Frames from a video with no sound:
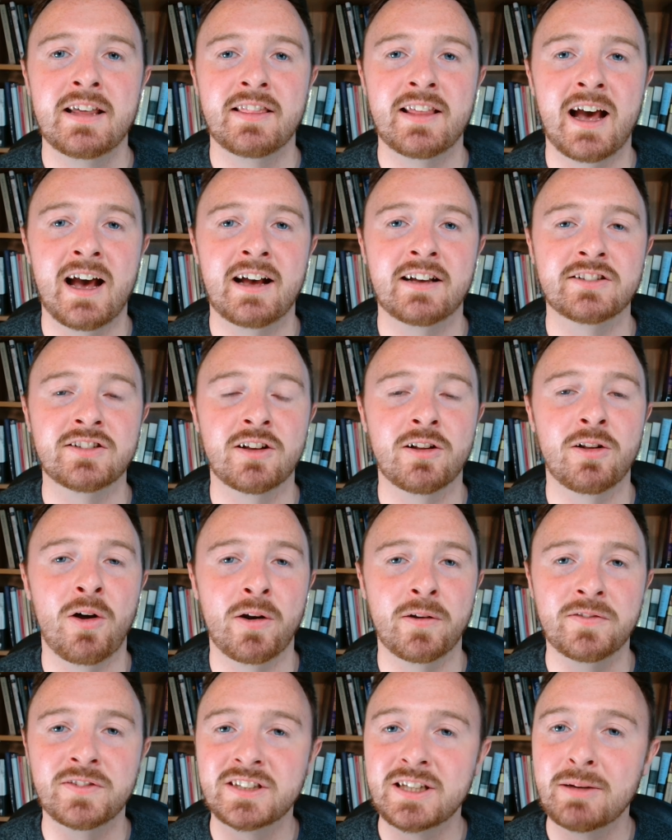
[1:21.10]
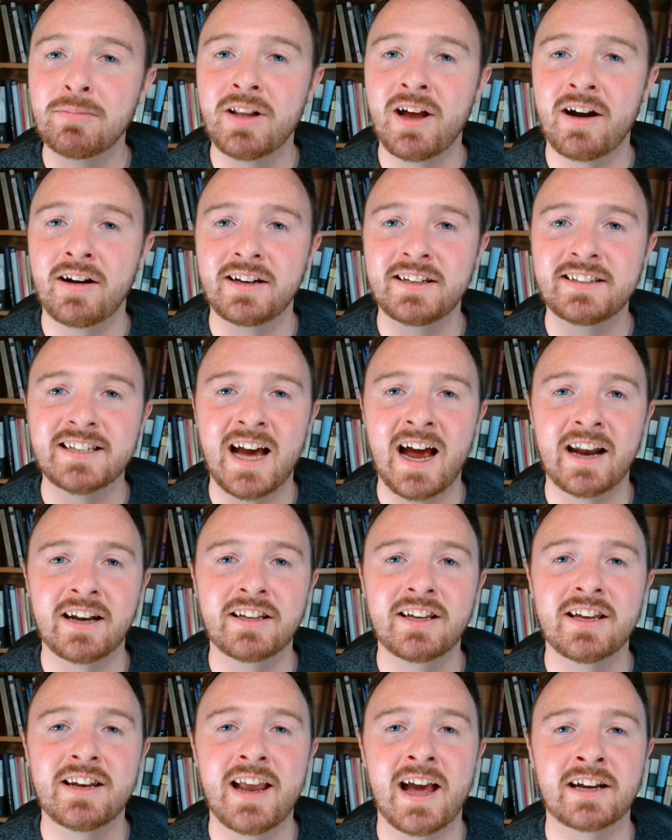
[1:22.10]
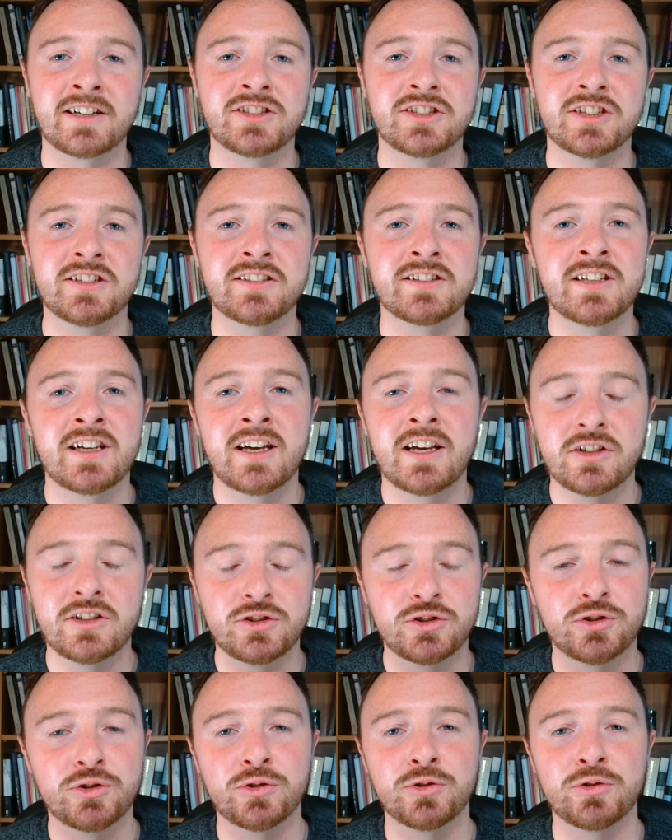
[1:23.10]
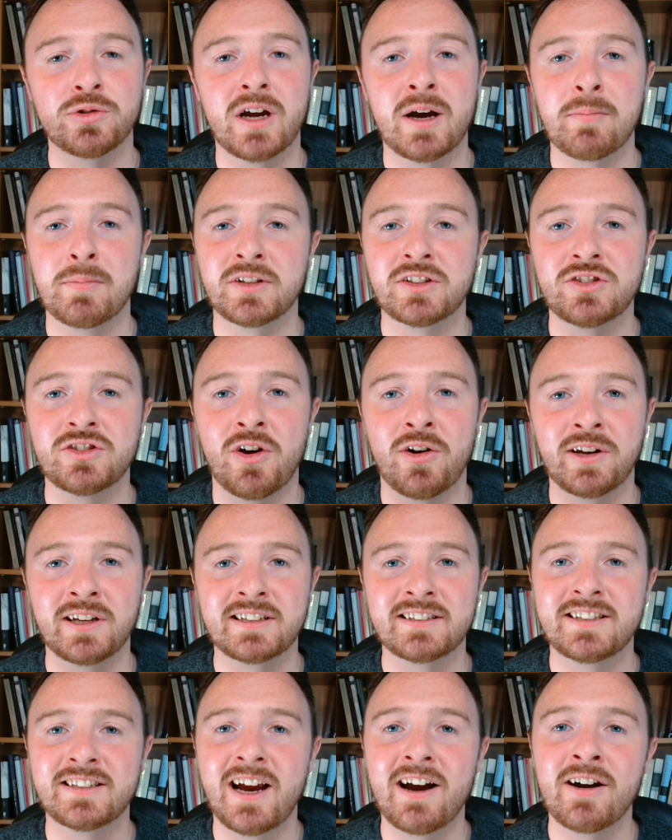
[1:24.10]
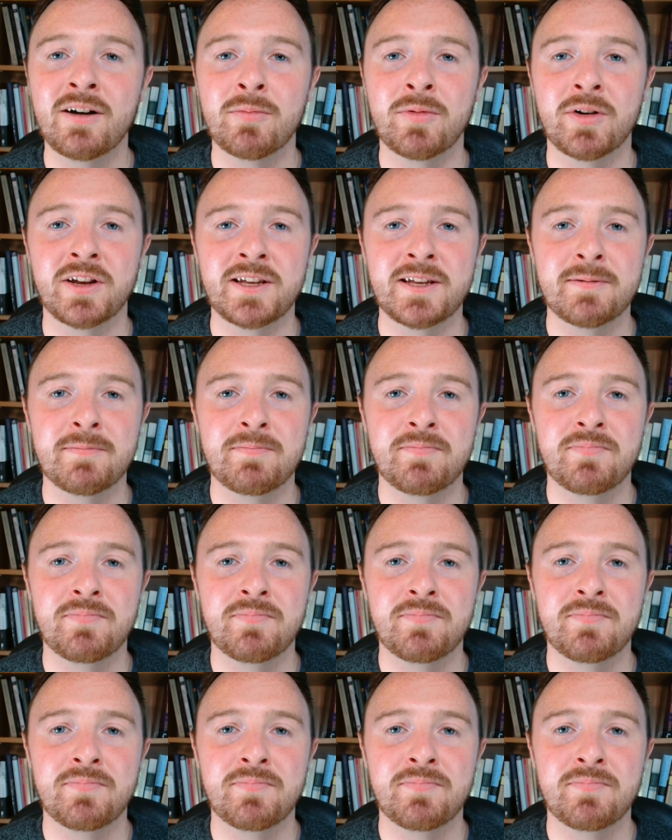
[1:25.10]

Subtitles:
that has a lot of similarities and connections to a Masonic ceremony,